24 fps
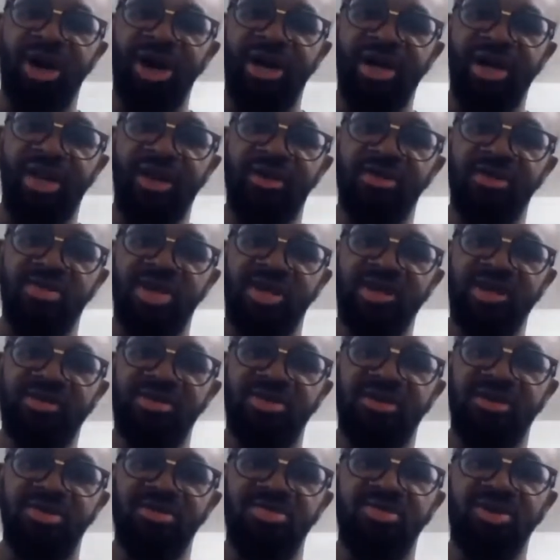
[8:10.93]
by
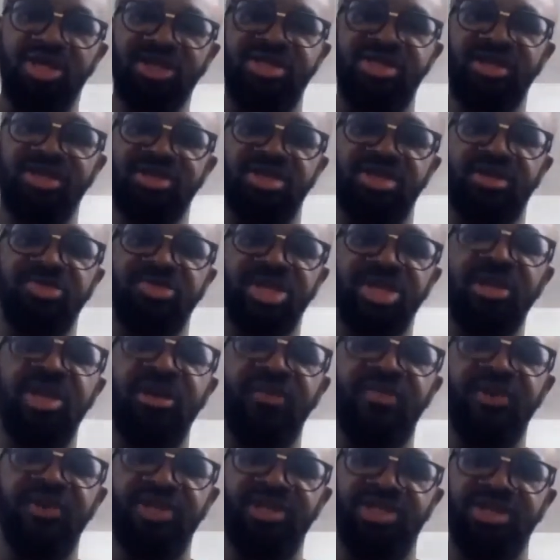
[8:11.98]
the system's
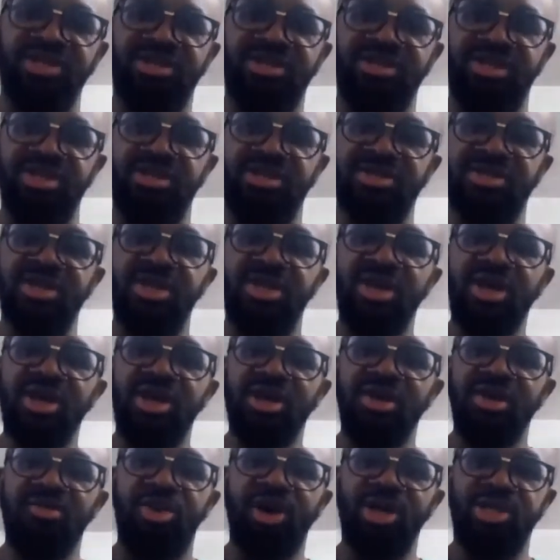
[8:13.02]
inefficiencies.
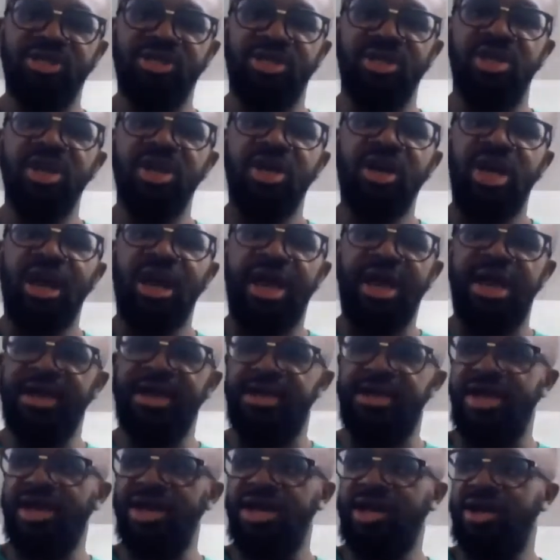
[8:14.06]
Basically.
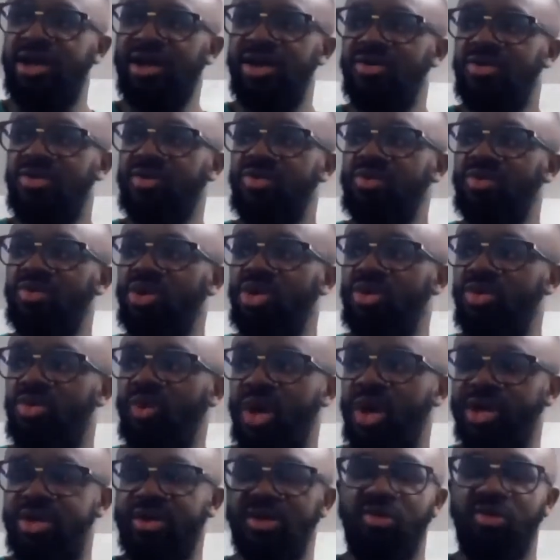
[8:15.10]
And
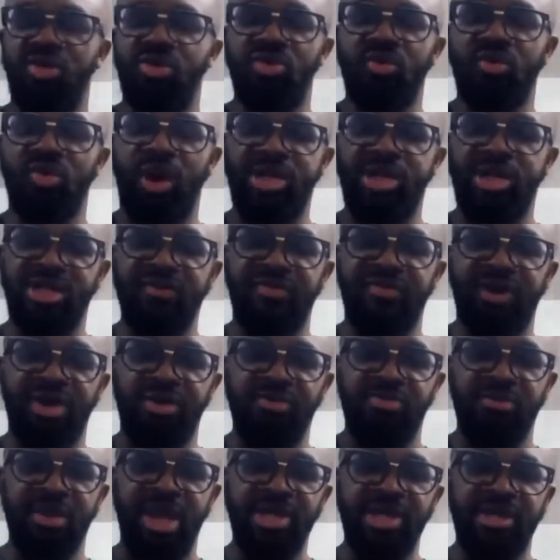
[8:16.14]
what
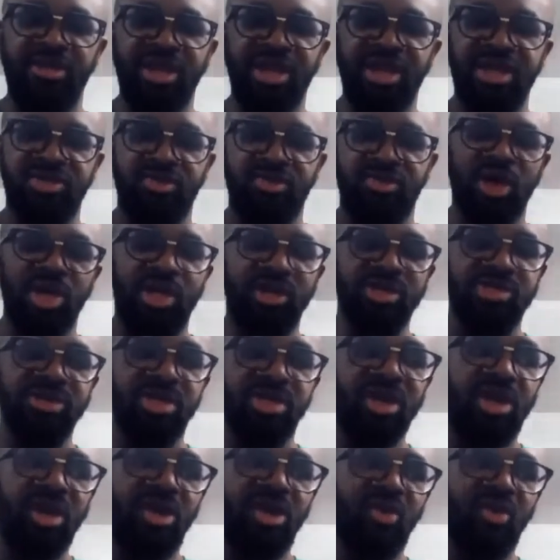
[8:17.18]
even made things worse
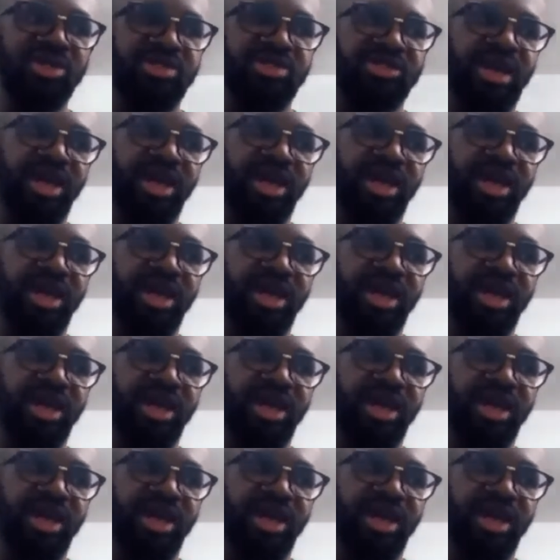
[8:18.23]
was